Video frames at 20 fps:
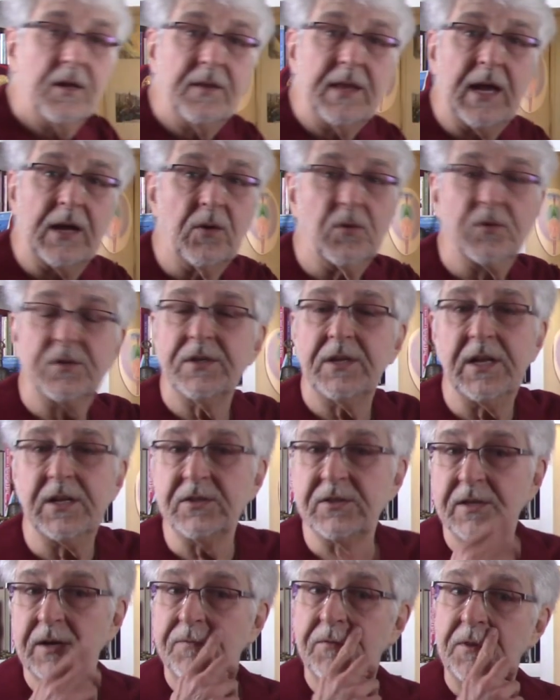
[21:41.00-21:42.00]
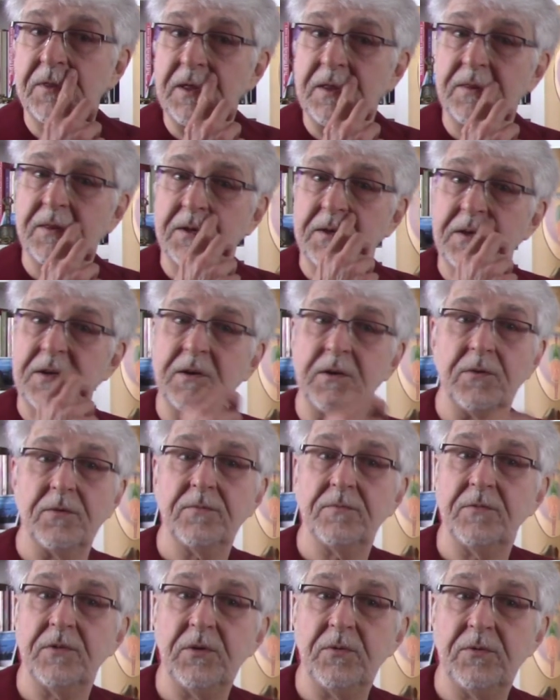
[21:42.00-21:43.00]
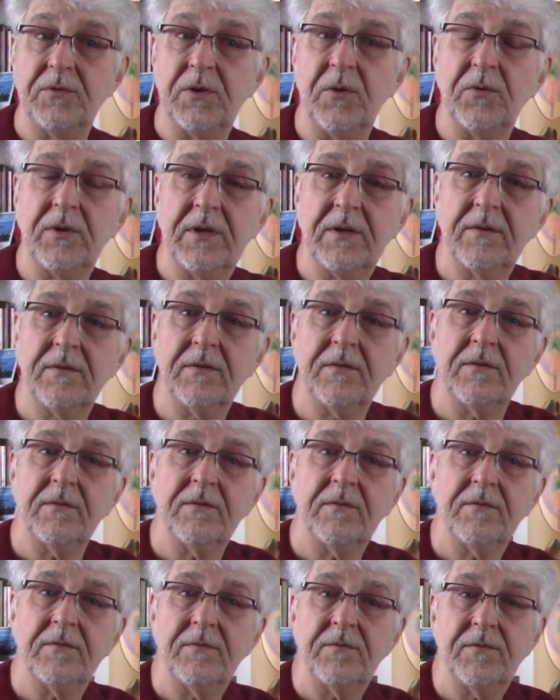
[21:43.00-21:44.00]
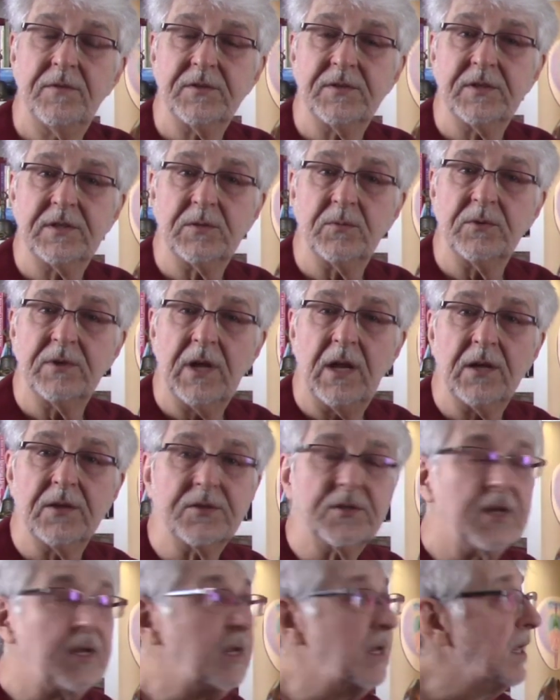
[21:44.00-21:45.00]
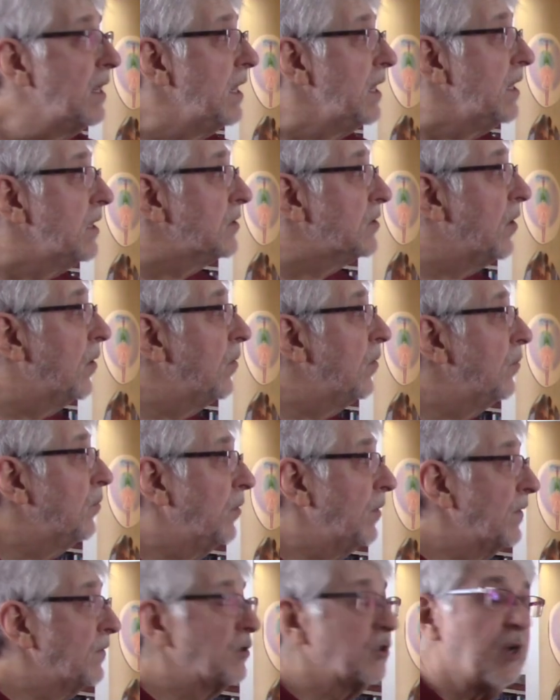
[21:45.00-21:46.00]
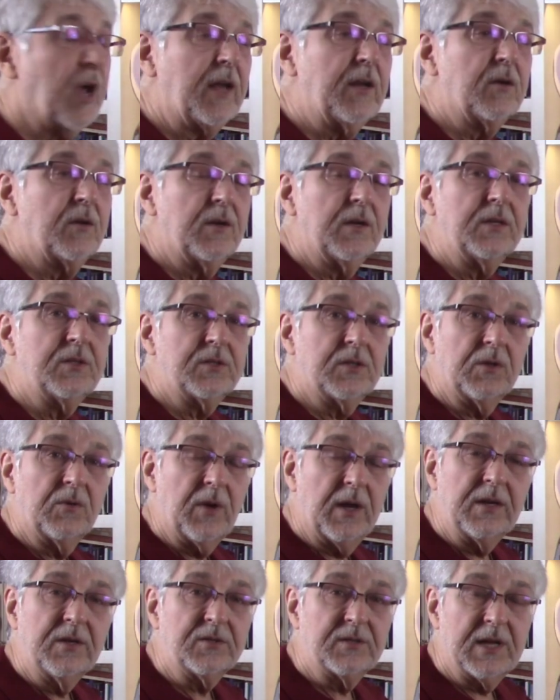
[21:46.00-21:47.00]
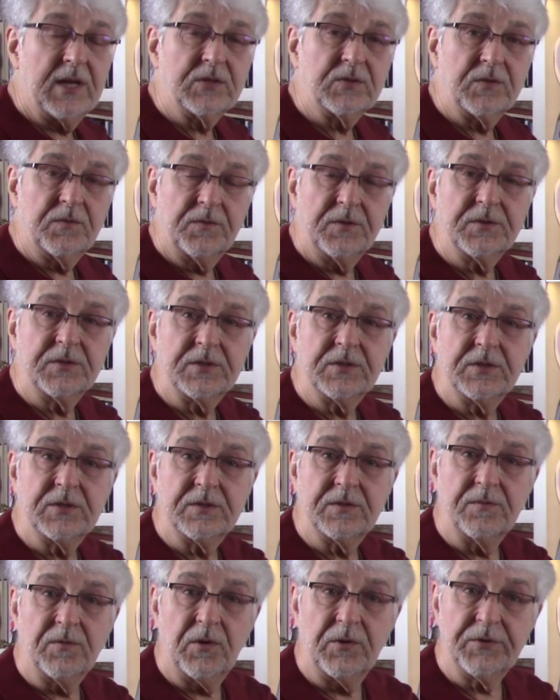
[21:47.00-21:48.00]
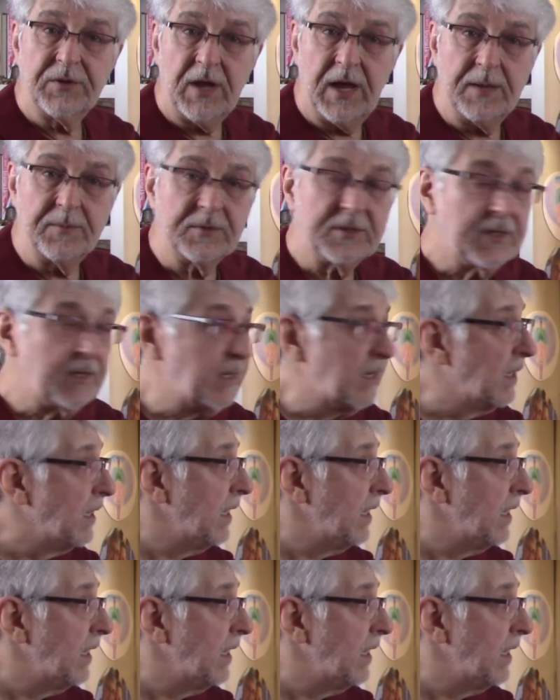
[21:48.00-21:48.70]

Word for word: That goes against everything that, you know, Newtonian physics would tell us. So Rudolf Steiner is the greatest astrophysicist of all times.